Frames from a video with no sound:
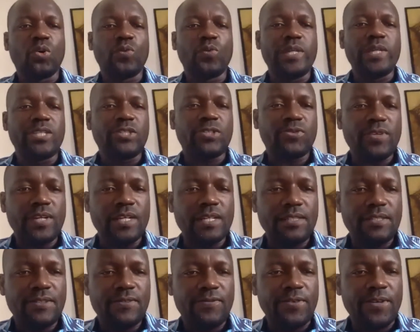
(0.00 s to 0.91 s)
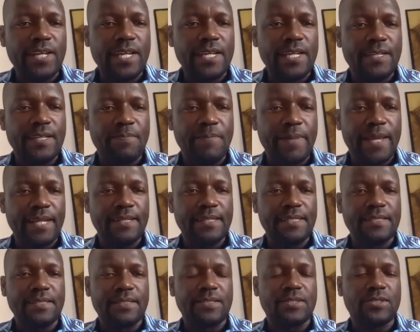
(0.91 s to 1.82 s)
We struggled for
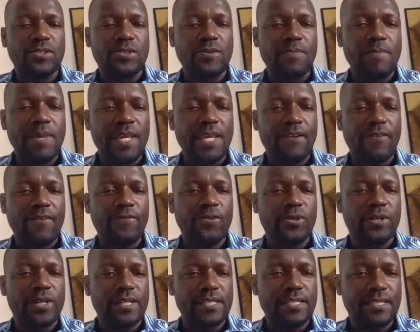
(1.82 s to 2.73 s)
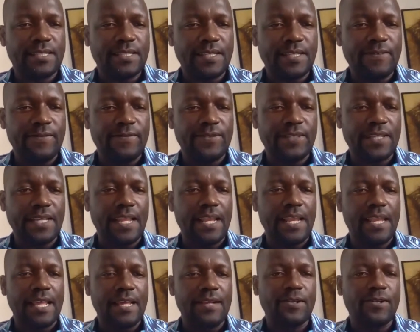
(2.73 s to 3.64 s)
independence to make for ourselves a
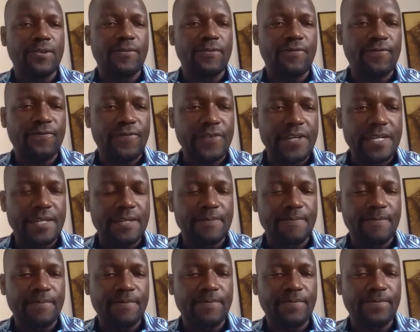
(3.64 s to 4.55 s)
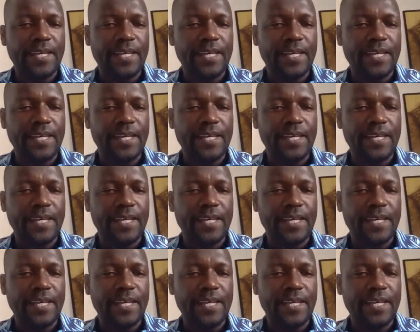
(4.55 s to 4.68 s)
land of freedom,